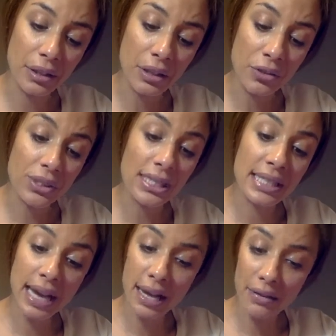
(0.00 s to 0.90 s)
There's a
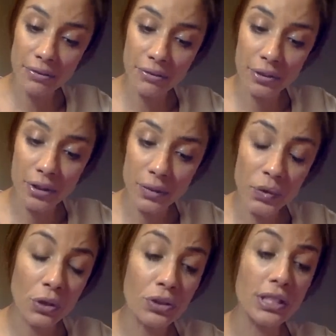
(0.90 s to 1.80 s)
dove. You
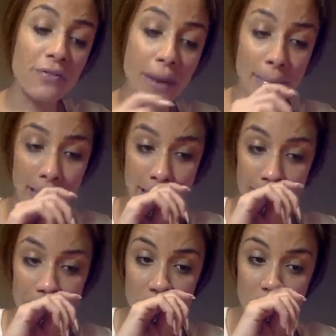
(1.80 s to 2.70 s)
know, there's a feminine
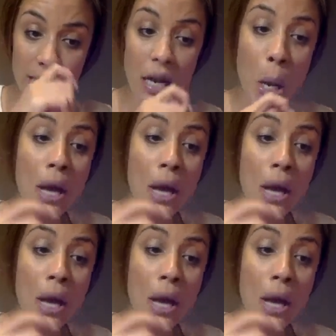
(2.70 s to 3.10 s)
energy.